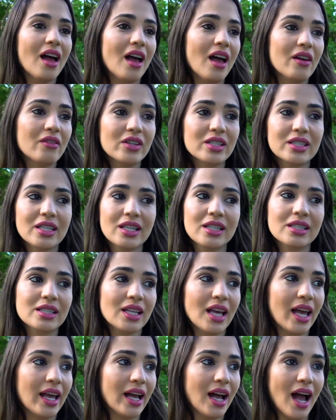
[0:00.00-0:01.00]
ever since
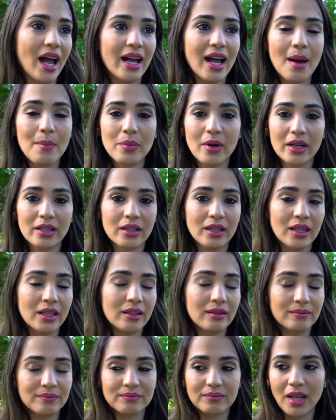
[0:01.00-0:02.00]
like I got pregnant,
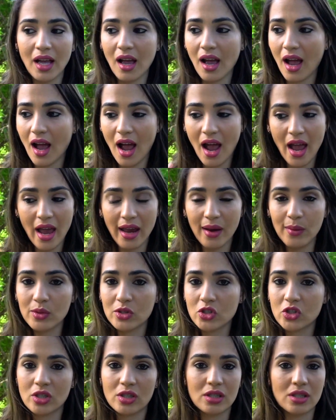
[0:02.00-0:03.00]
it
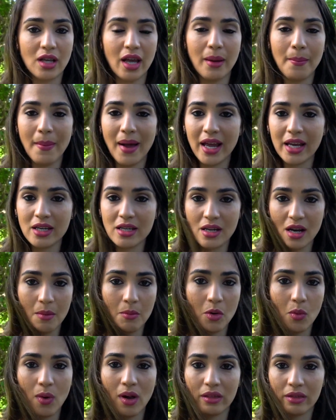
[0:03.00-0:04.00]
was just like my
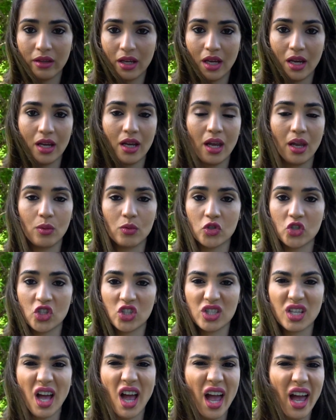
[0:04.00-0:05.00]
number one thing. It was
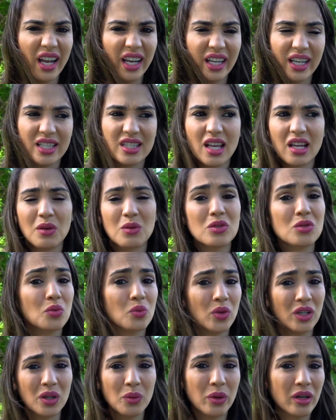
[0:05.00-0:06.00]
just headaches and it was
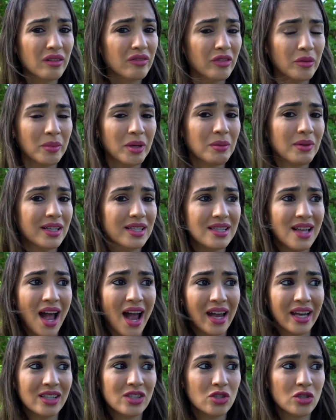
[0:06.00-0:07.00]
really weird for me because
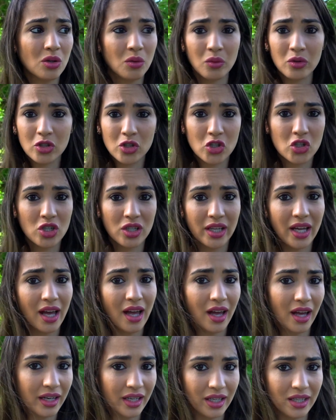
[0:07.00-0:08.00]
I don't usually get
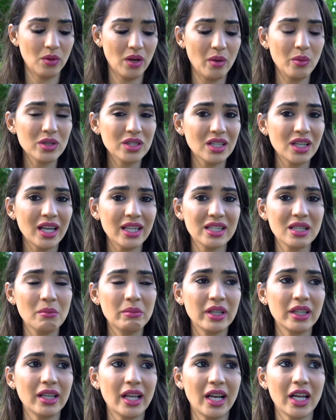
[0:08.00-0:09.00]
headaches. It wasn't like
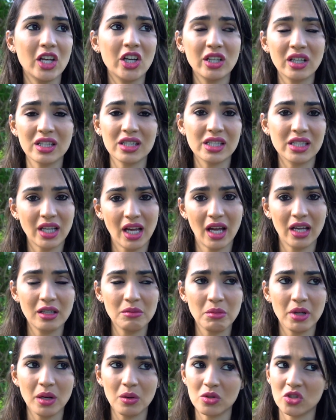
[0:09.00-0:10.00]
something that I couldn't stand,
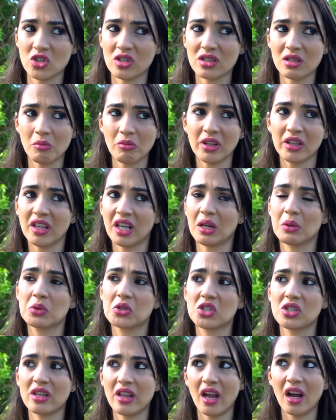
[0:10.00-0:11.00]
but it was just something that it was
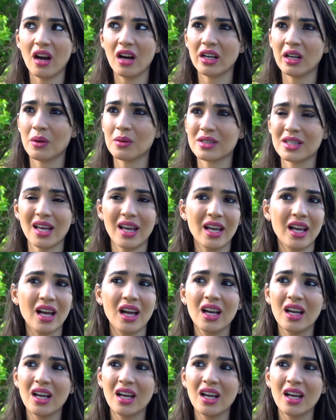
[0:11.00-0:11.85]
there and I was like,